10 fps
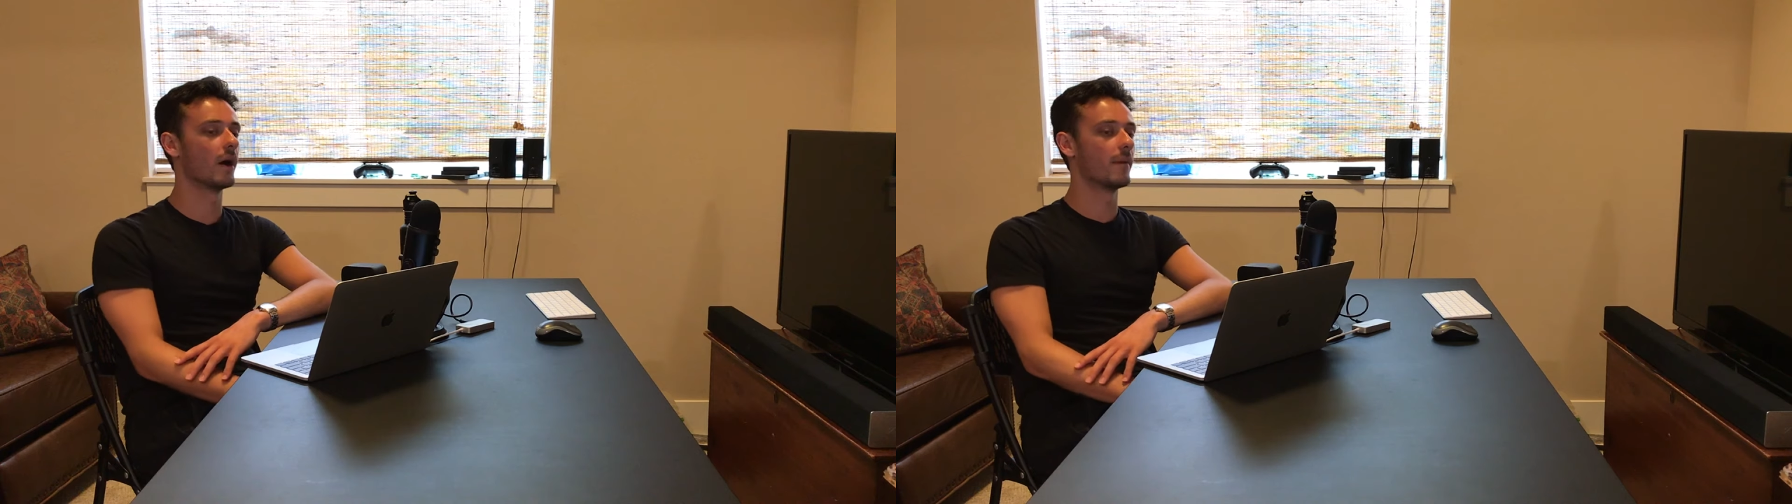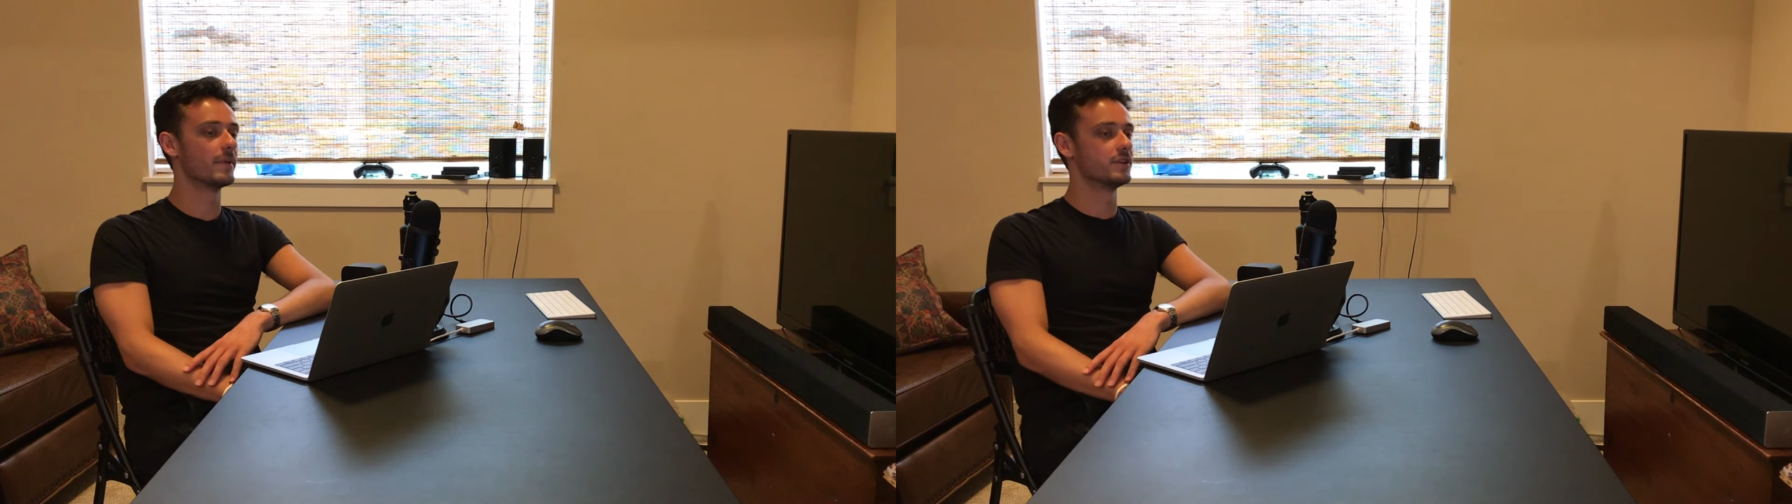
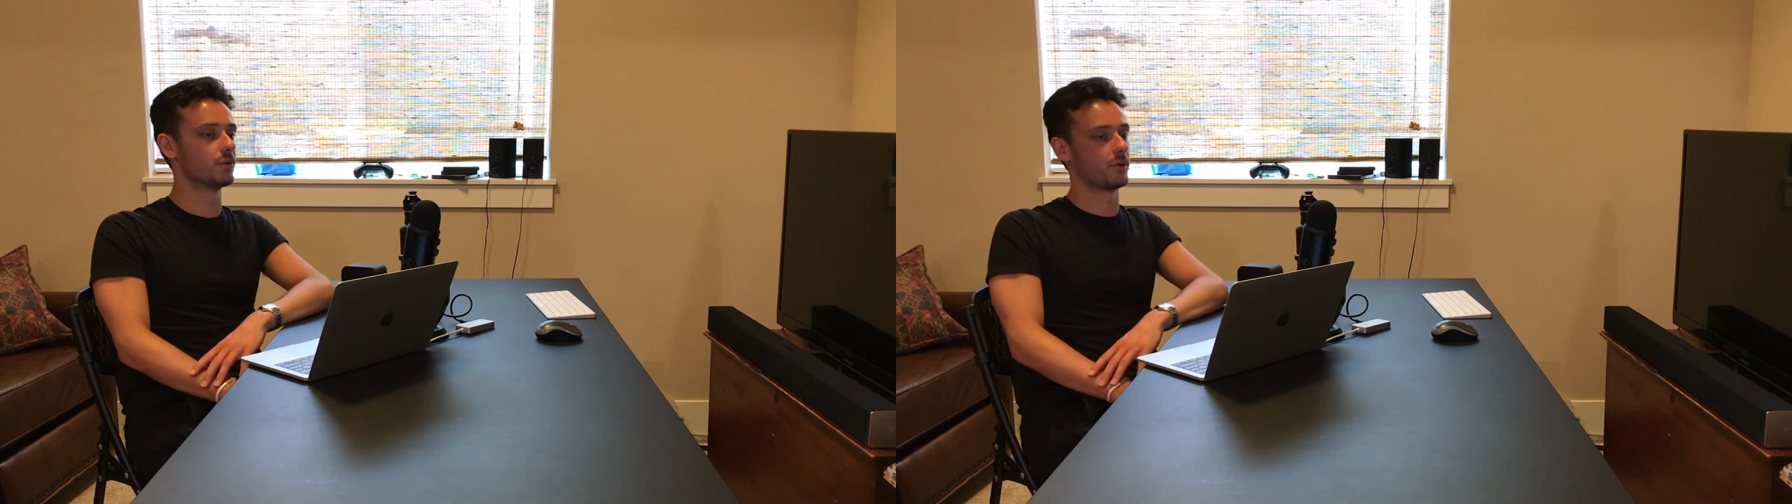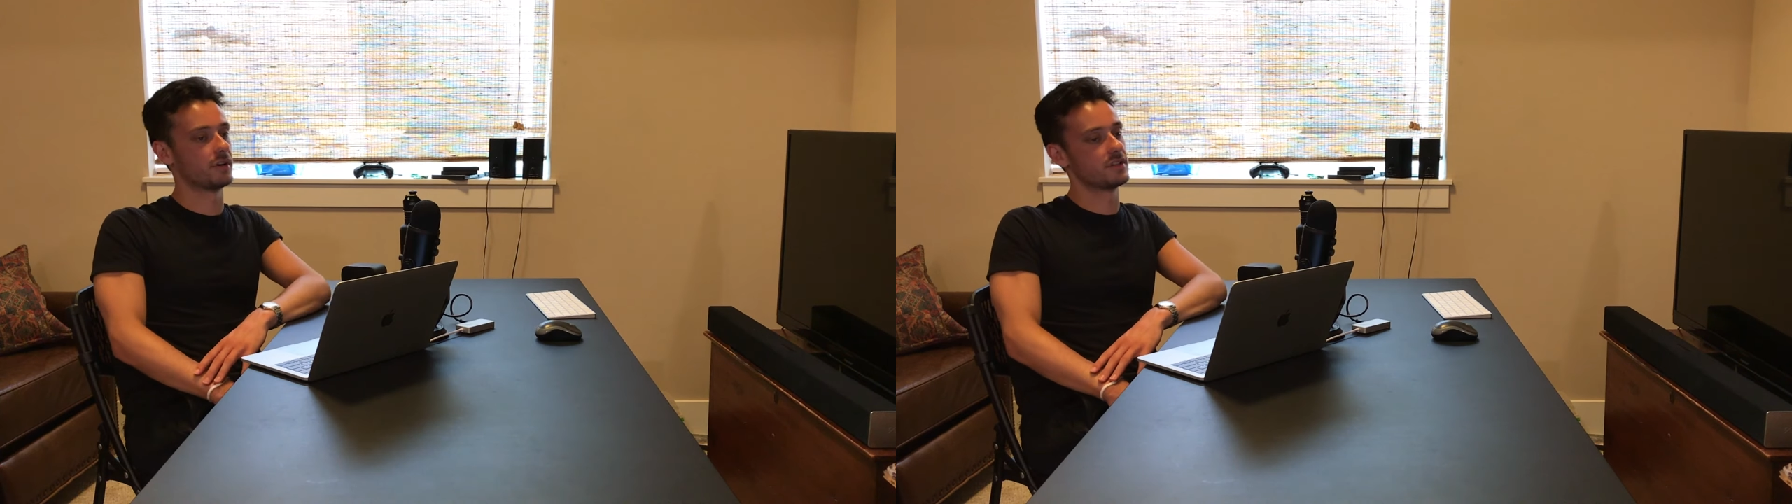
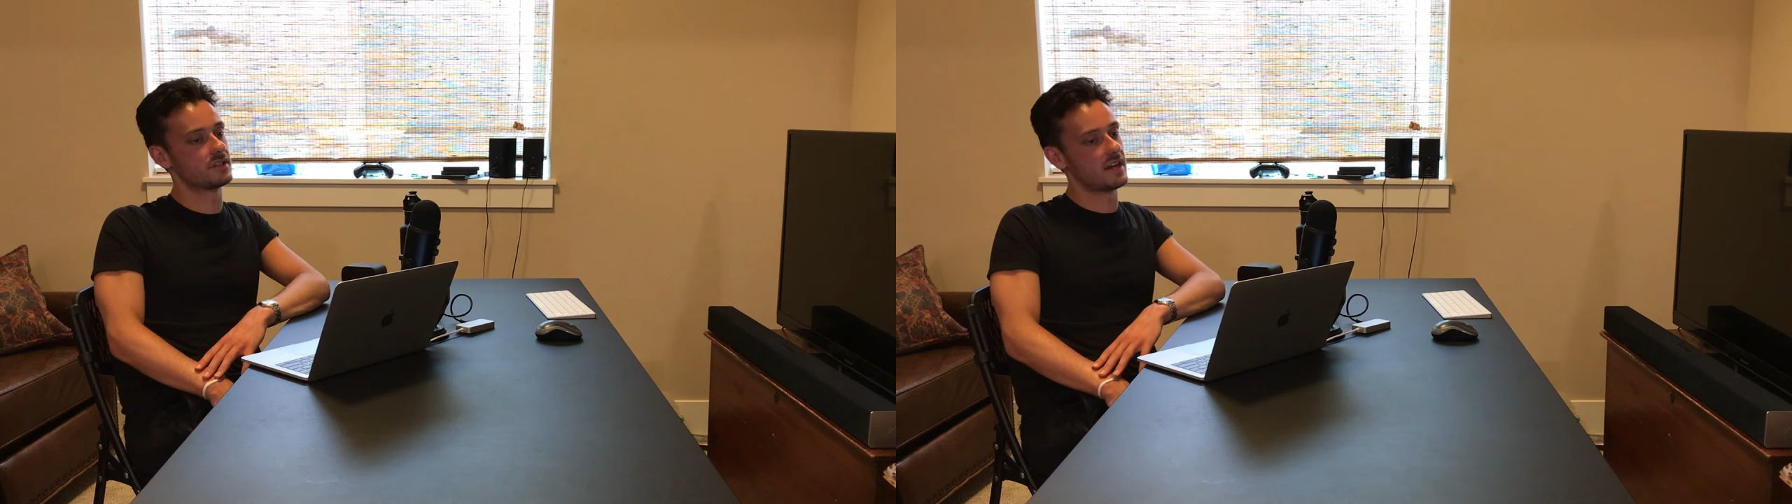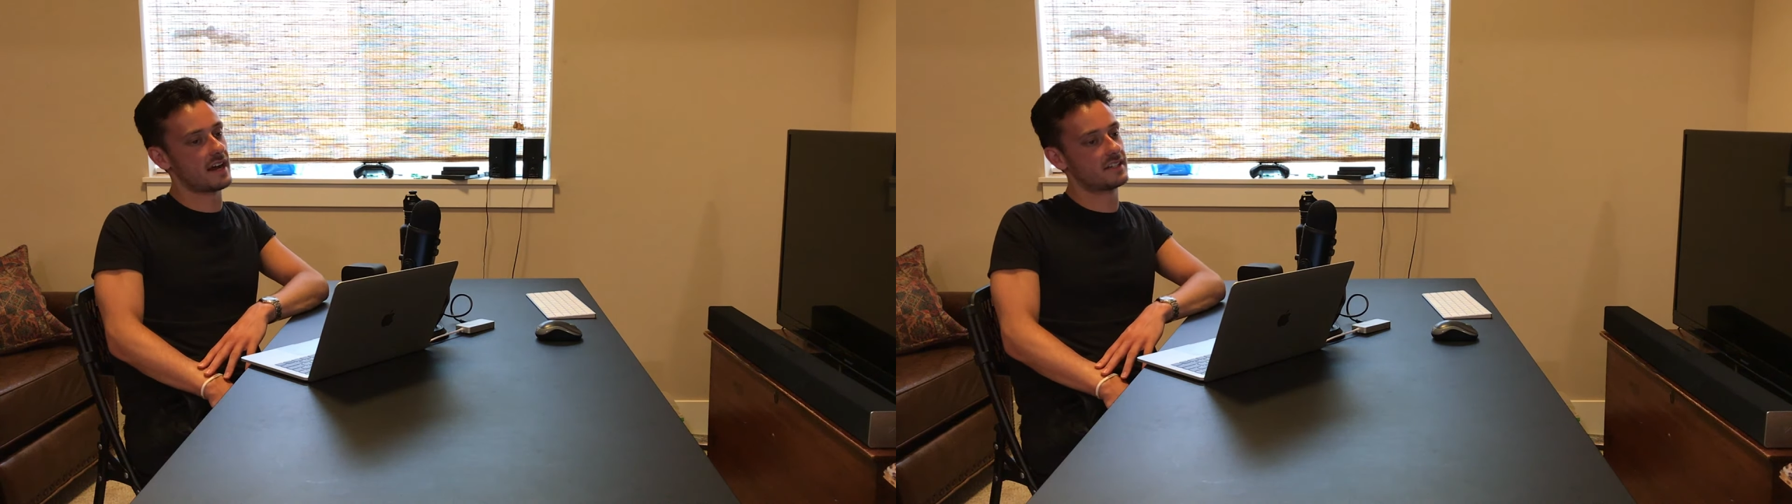
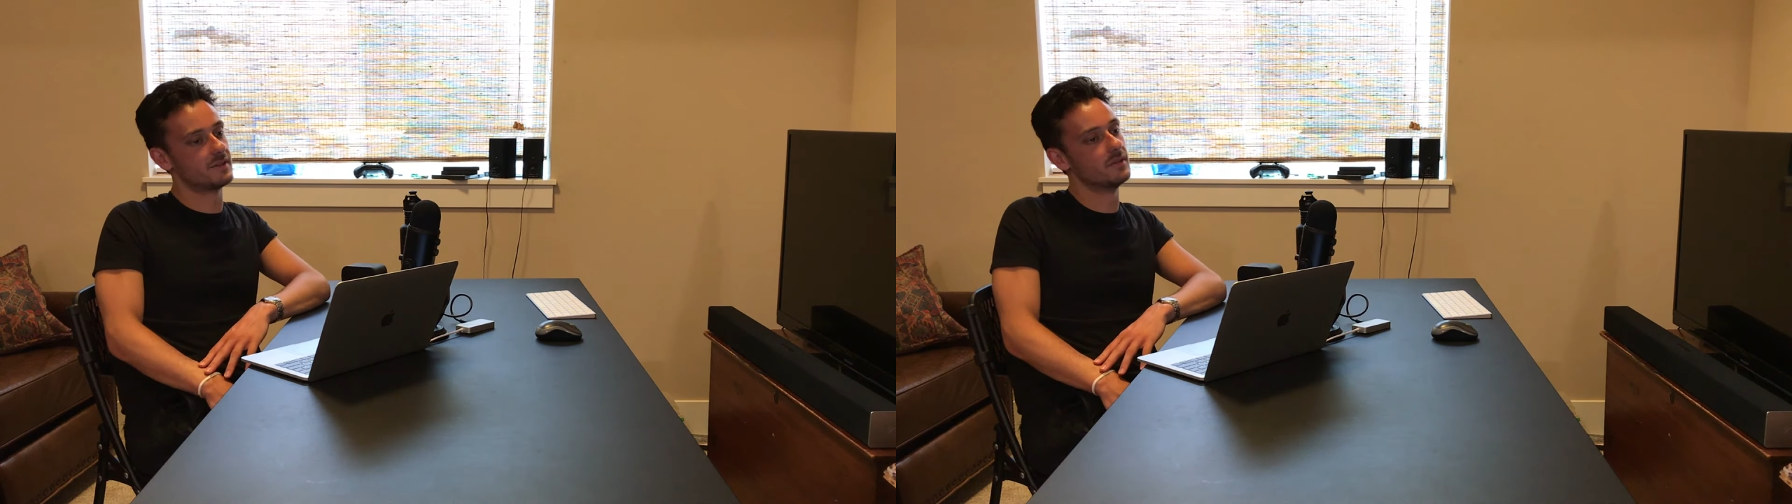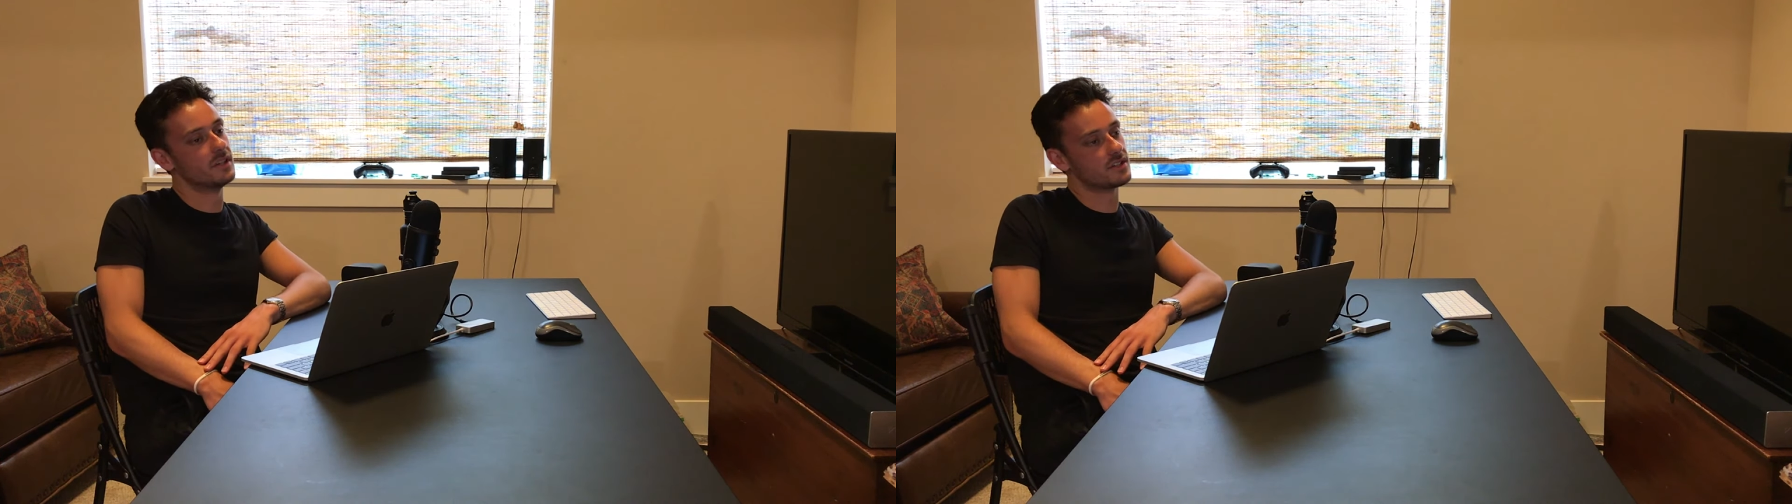endurance
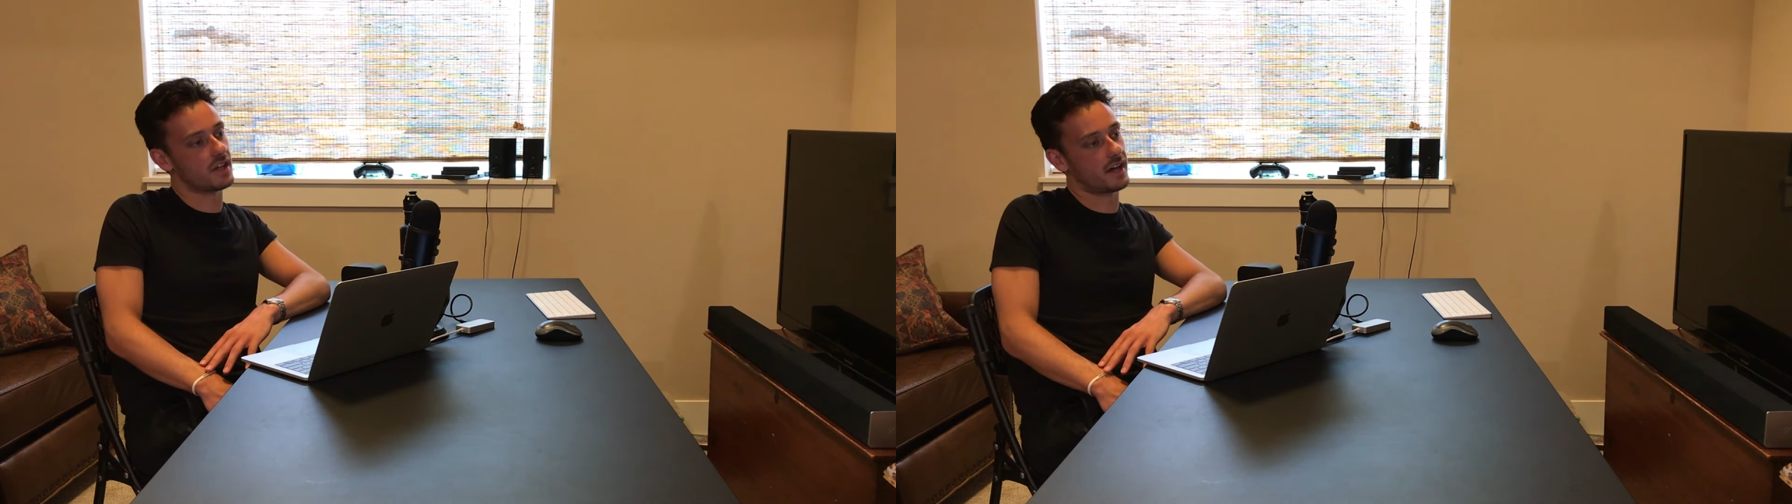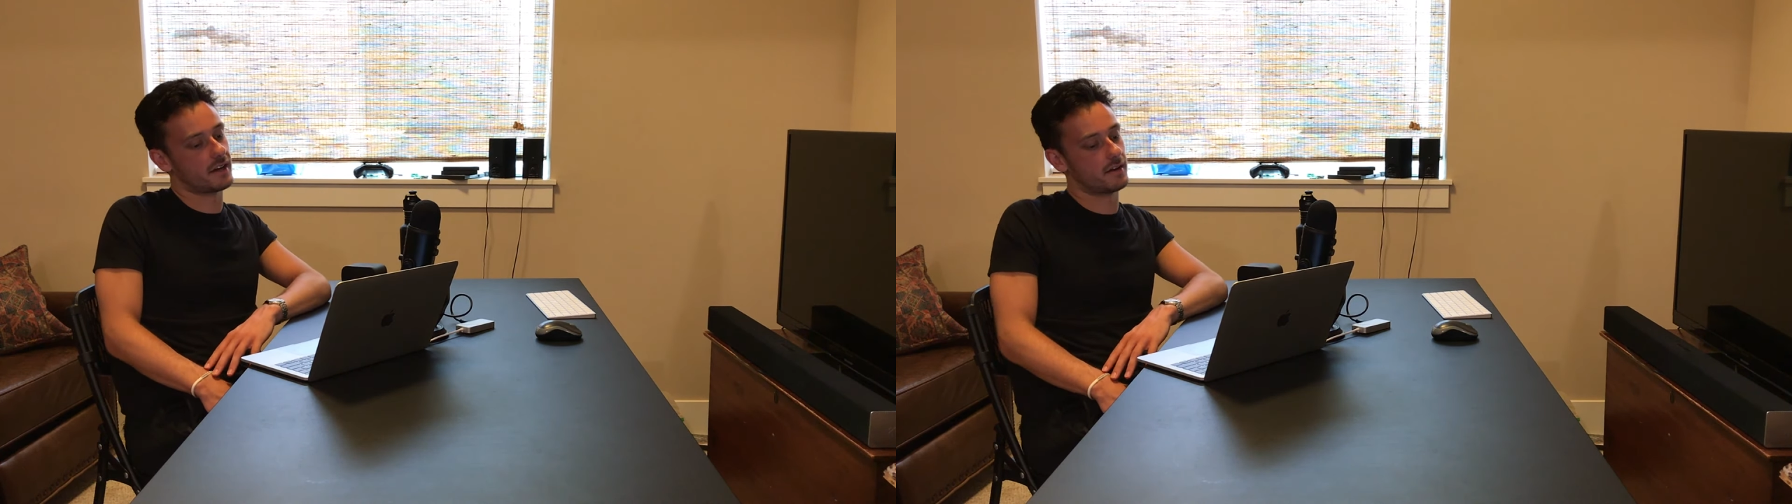
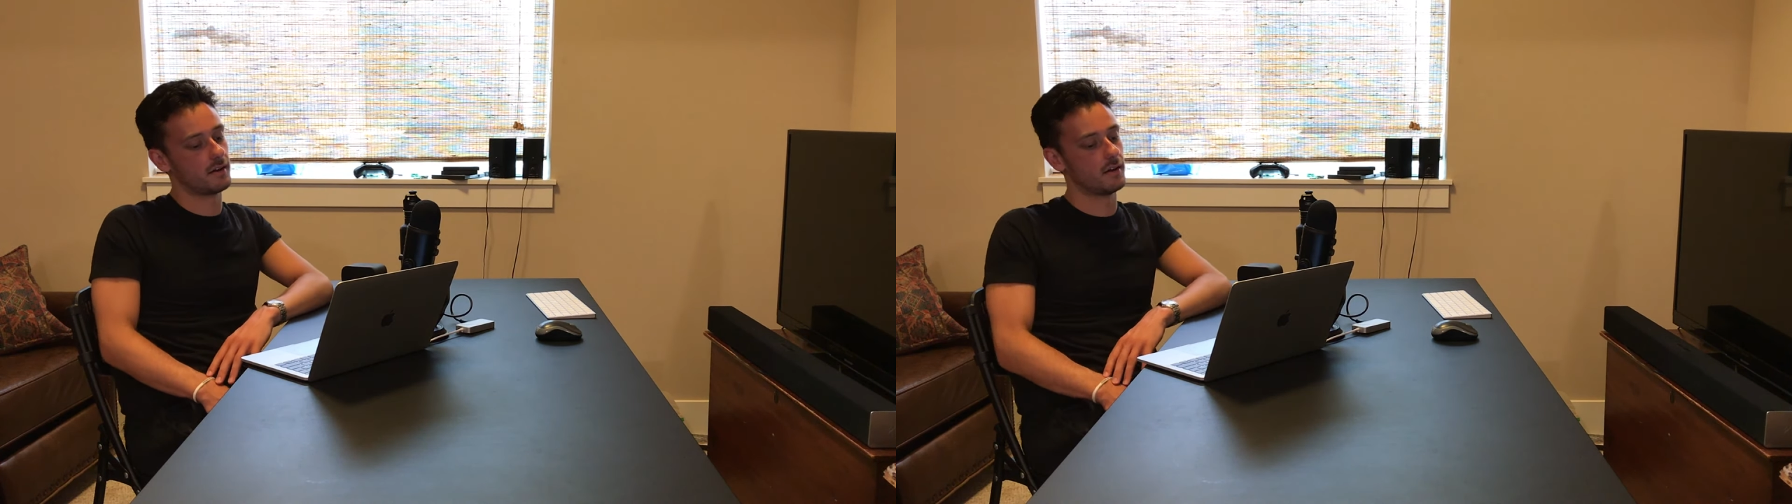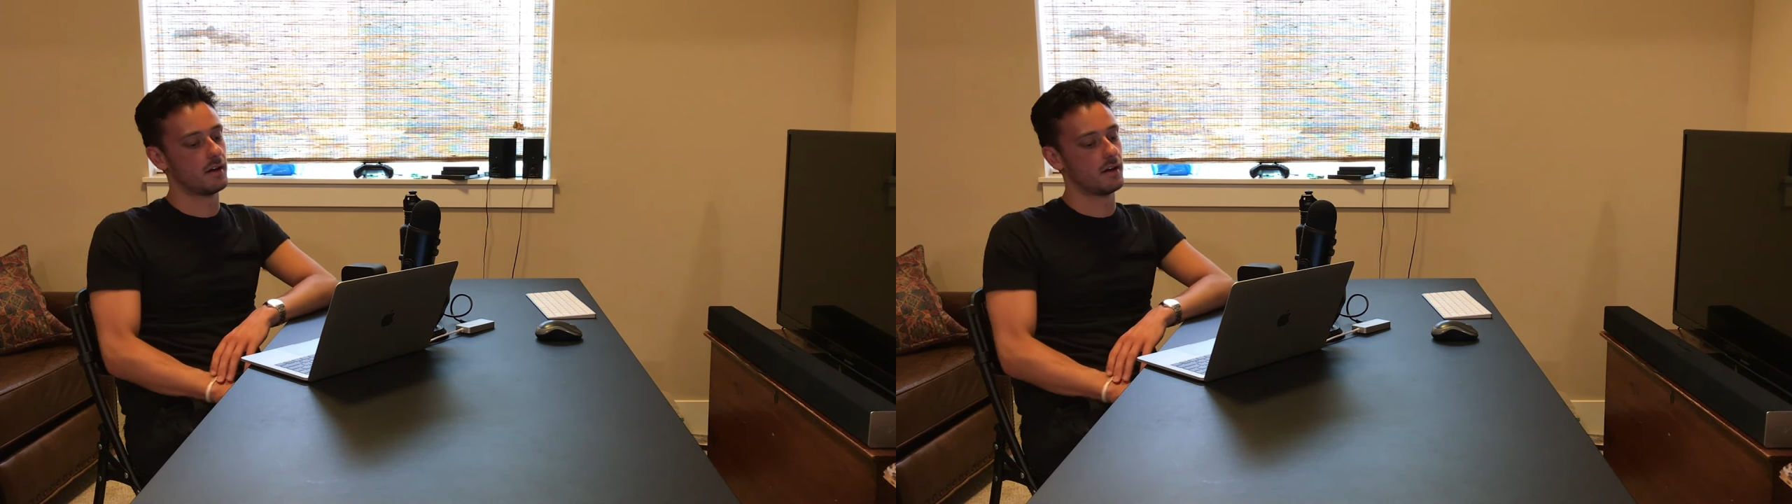activities like